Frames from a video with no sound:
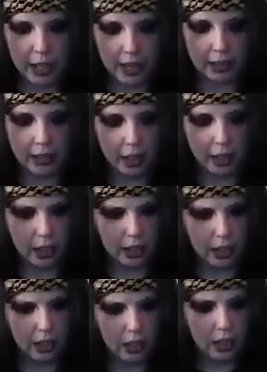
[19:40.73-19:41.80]
and
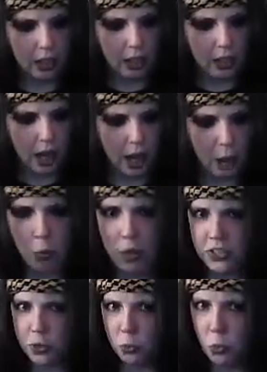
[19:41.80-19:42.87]
I
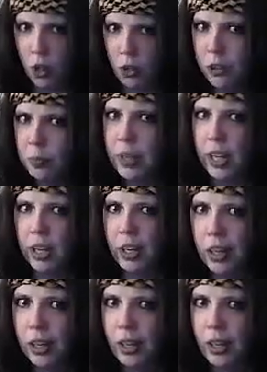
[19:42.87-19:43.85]
wasn't welcome there.